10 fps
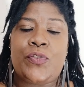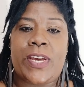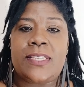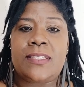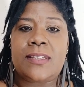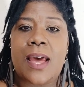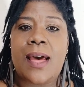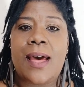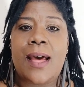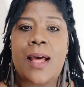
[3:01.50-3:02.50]
dressed
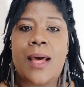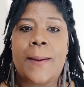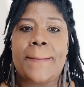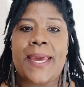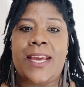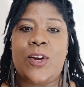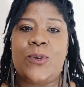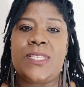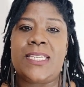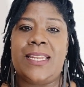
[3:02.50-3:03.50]
up and
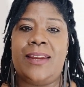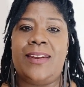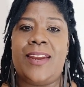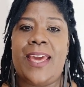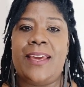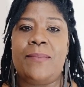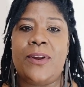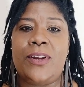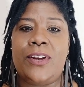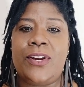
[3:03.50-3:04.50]
go see their
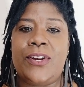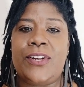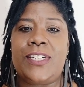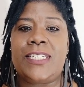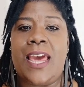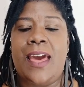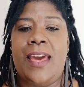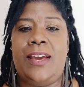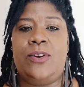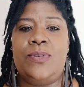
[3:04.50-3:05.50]
neighbors
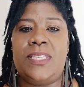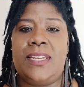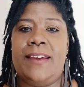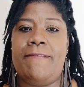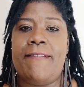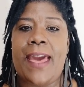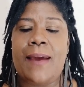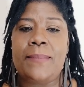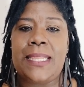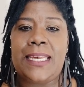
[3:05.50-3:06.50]
and go see their
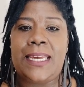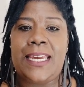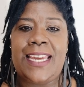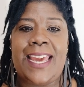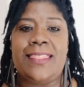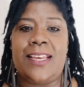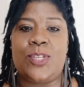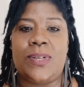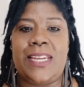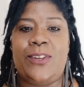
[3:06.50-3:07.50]
family. And
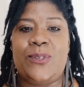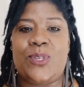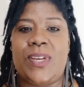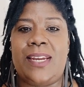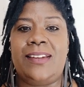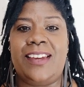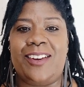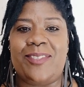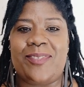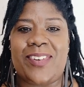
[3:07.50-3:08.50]
that's when they used to get
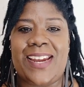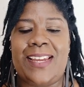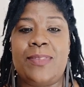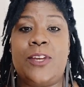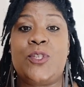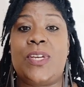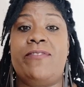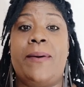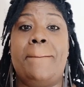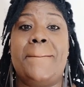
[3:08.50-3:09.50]
gifts, right? They used to
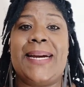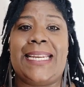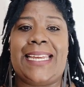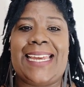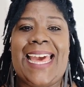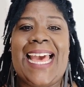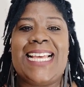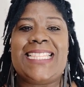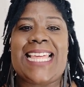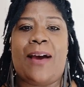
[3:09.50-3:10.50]
give them money.
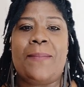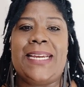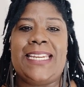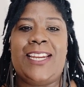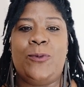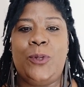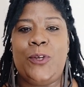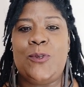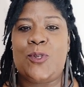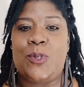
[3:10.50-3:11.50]
That money they will
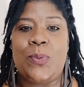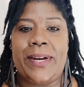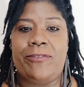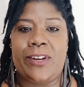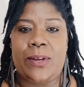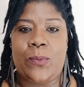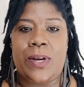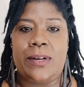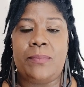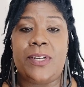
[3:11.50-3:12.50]
use to do whatever they
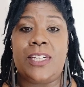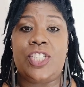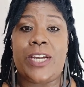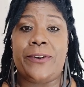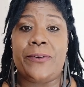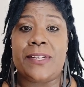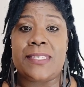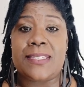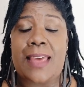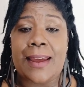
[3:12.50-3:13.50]
want. But on January
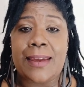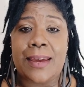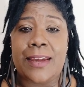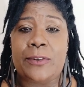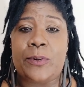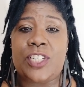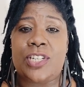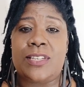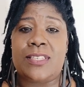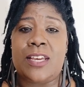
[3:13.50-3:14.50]
2nd,
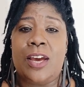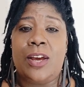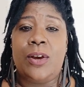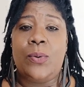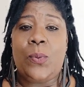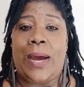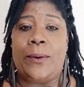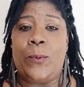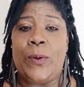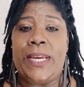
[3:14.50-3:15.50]
which is
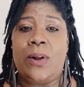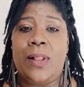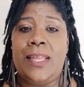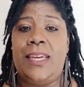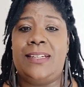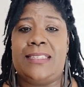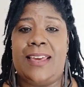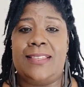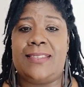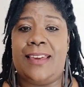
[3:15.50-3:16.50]
what we call here
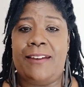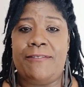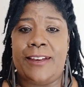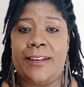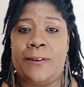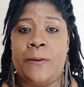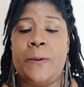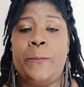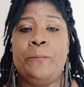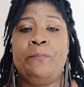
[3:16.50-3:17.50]
Thanksgiving,
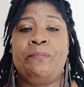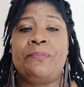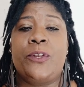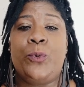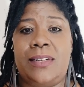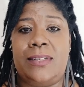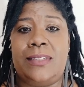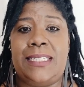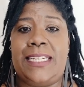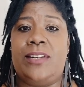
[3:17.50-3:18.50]

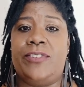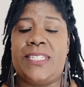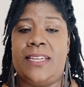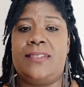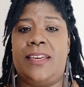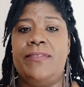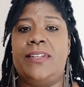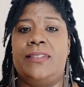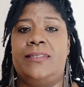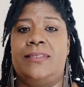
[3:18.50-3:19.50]
the day of our
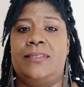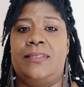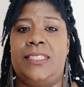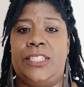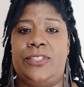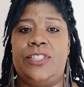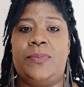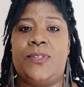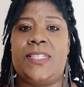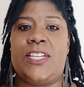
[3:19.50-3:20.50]
Thanksgiving dinners,
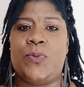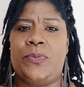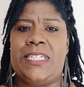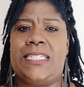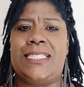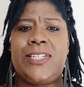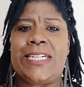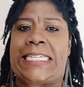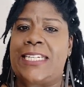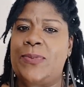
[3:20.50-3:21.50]
because that's when we did the
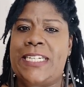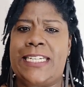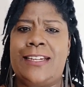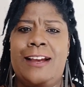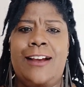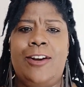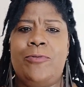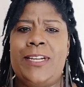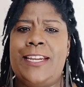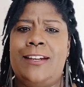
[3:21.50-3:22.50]
turkey. We
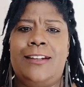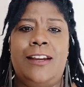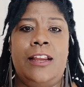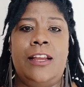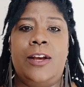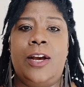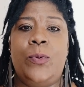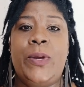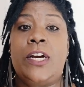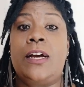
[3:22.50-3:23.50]

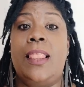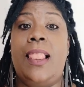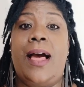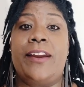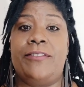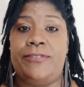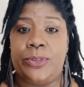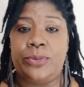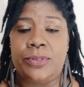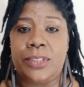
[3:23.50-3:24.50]
cook a lot of
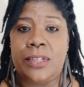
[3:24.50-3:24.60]
food.